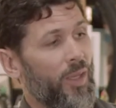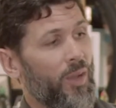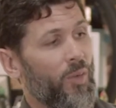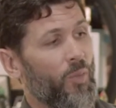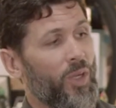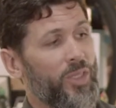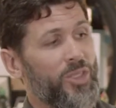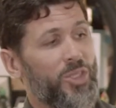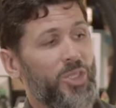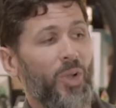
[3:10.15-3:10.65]

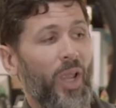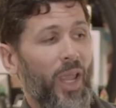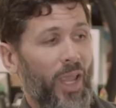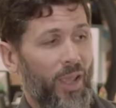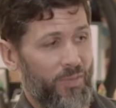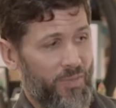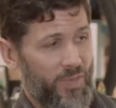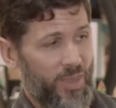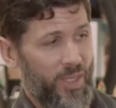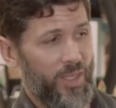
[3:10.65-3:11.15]
Once you
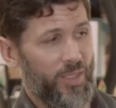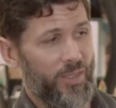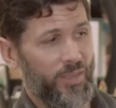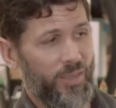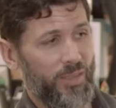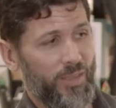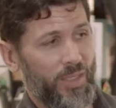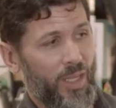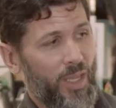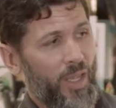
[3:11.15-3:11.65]
have
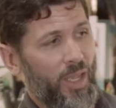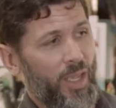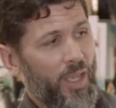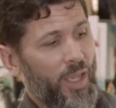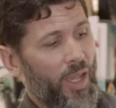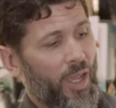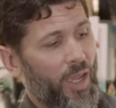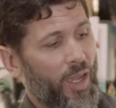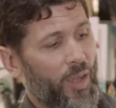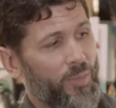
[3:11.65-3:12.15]
this
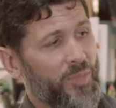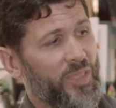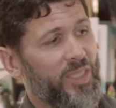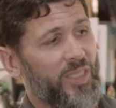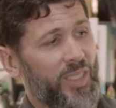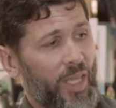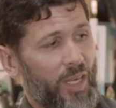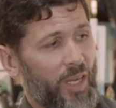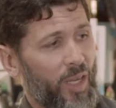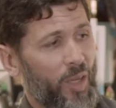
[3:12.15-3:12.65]

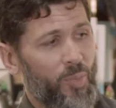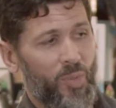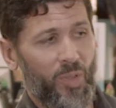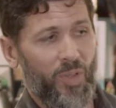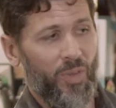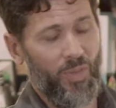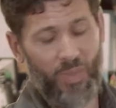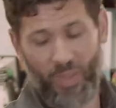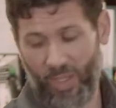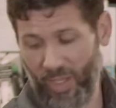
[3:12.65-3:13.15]
set up,
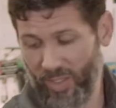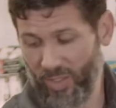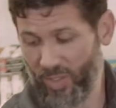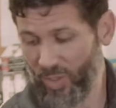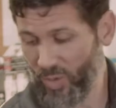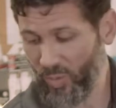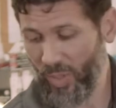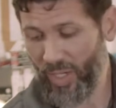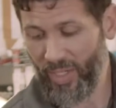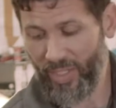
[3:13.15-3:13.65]
then
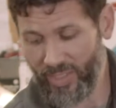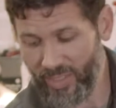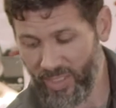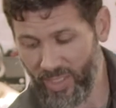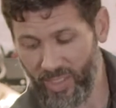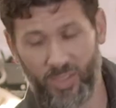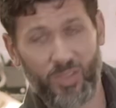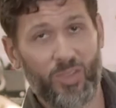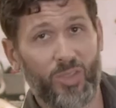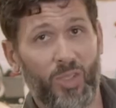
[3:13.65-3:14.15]
you're ready
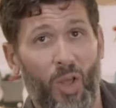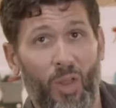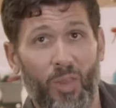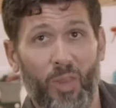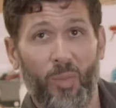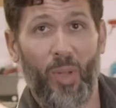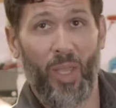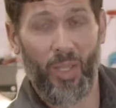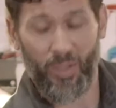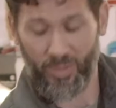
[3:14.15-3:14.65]
to install
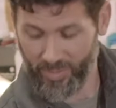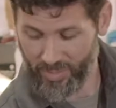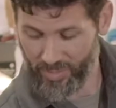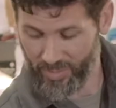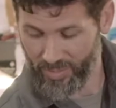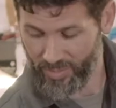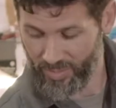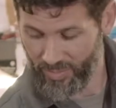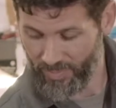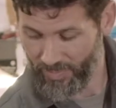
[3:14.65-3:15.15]
the
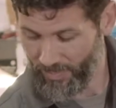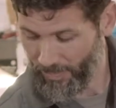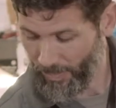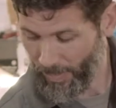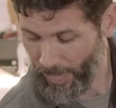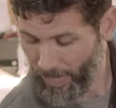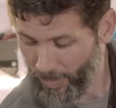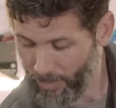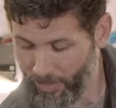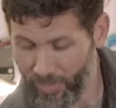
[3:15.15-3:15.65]
pedals.
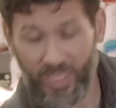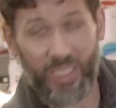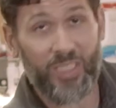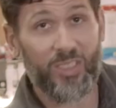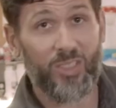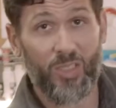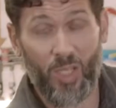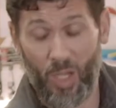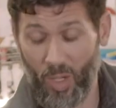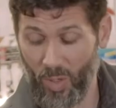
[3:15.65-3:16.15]

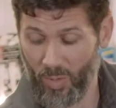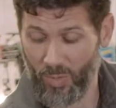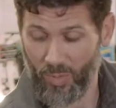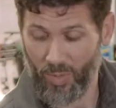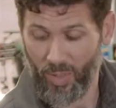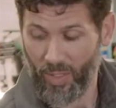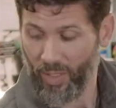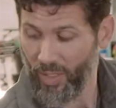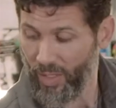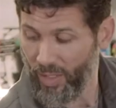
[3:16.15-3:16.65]
Please note
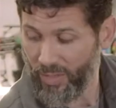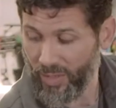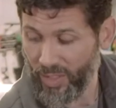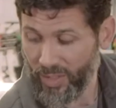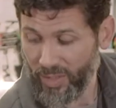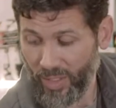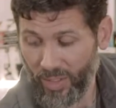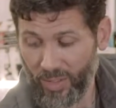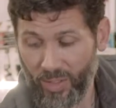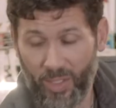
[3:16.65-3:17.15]

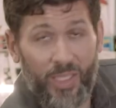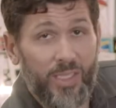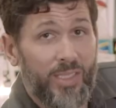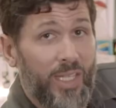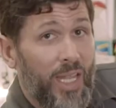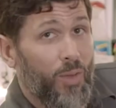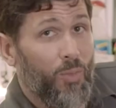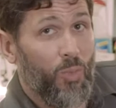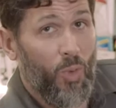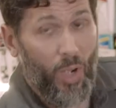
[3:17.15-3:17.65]
that there is
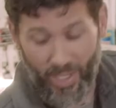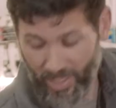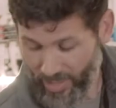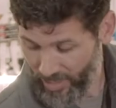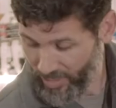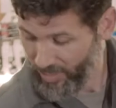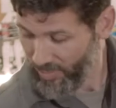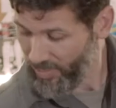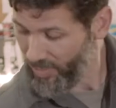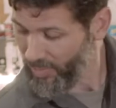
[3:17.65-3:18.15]
a right
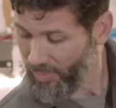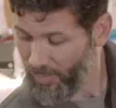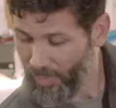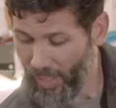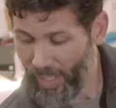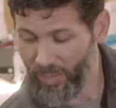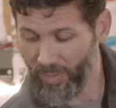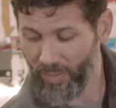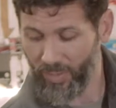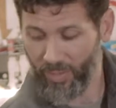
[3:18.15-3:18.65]

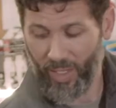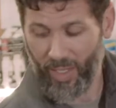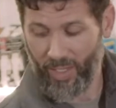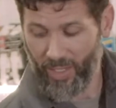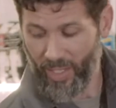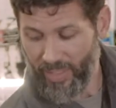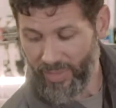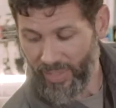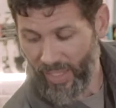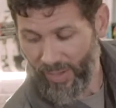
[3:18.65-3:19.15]
pedal
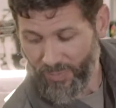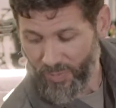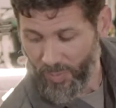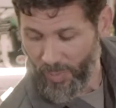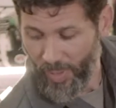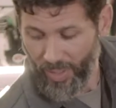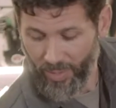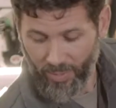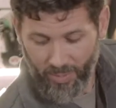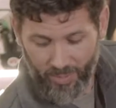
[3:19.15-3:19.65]
and a left
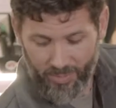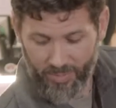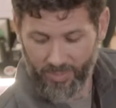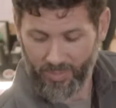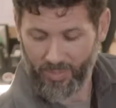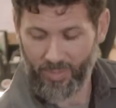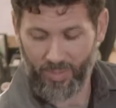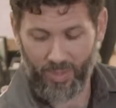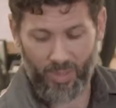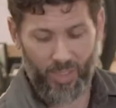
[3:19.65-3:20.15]
pedal.
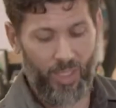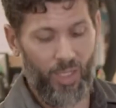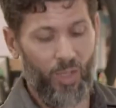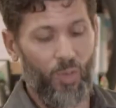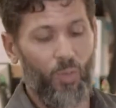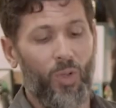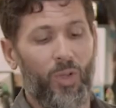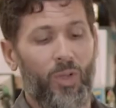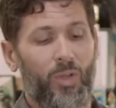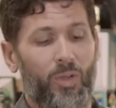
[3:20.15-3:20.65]

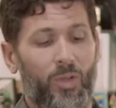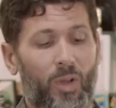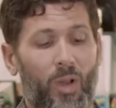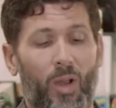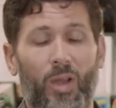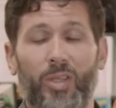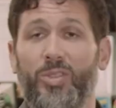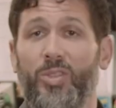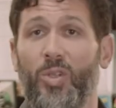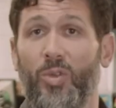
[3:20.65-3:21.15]
It will
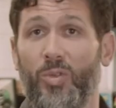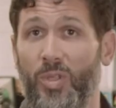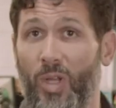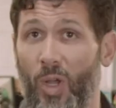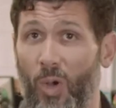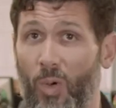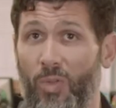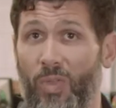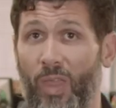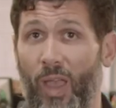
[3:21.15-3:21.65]
also
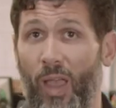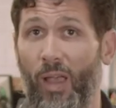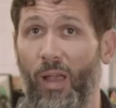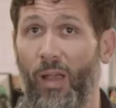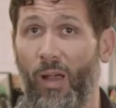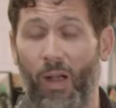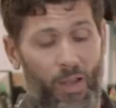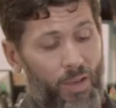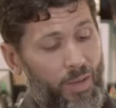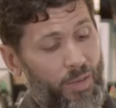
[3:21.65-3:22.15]
note
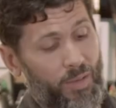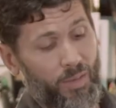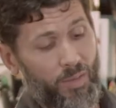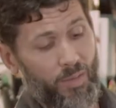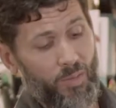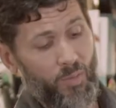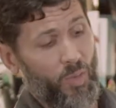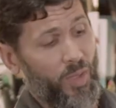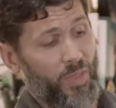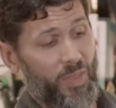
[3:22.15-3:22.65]
that
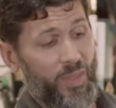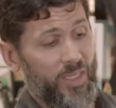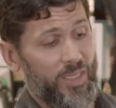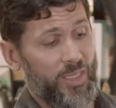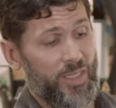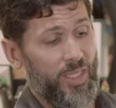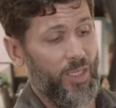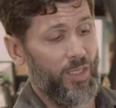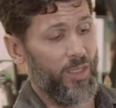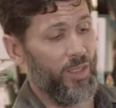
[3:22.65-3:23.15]
on with the
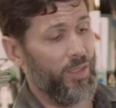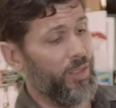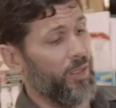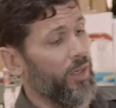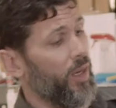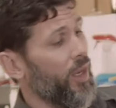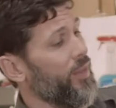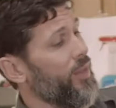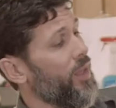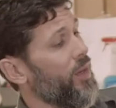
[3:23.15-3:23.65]

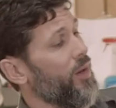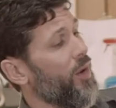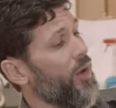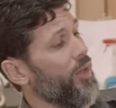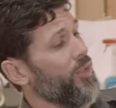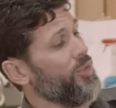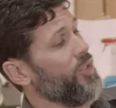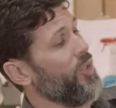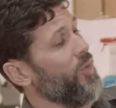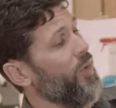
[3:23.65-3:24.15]
sticker and then
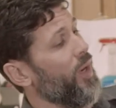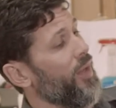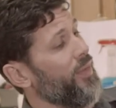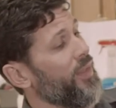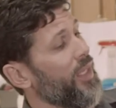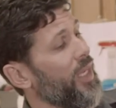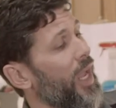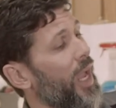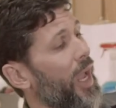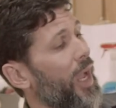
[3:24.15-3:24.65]
also on
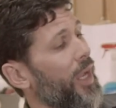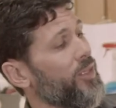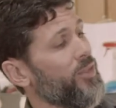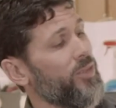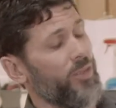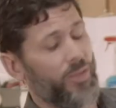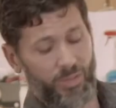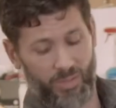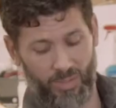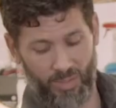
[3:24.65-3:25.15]
the
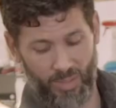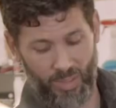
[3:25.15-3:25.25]
axle.